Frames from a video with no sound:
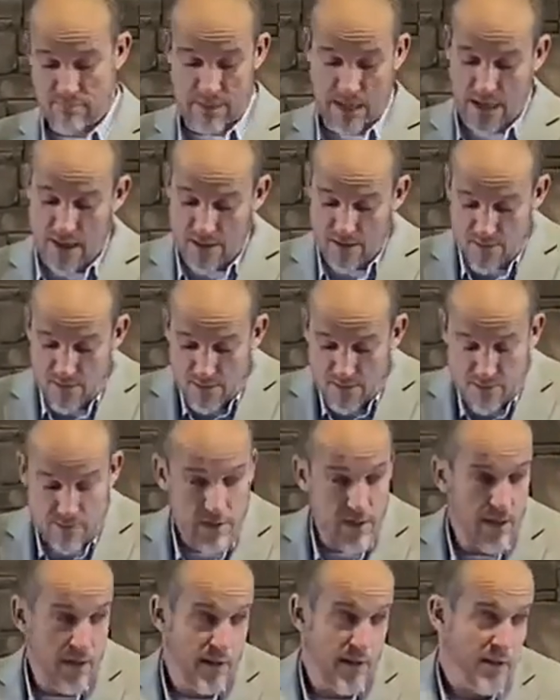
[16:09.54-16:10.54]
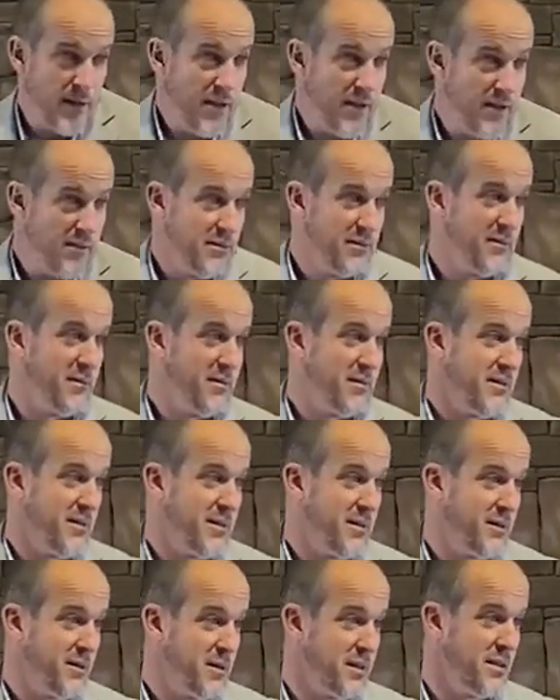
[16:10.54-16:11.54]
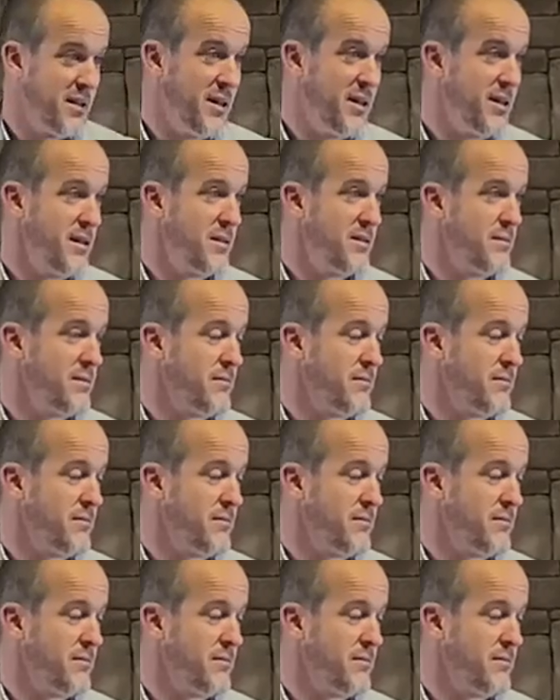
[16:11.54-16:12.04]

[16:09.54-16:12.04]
I don't know, it's right here. I, I'm going to tell you.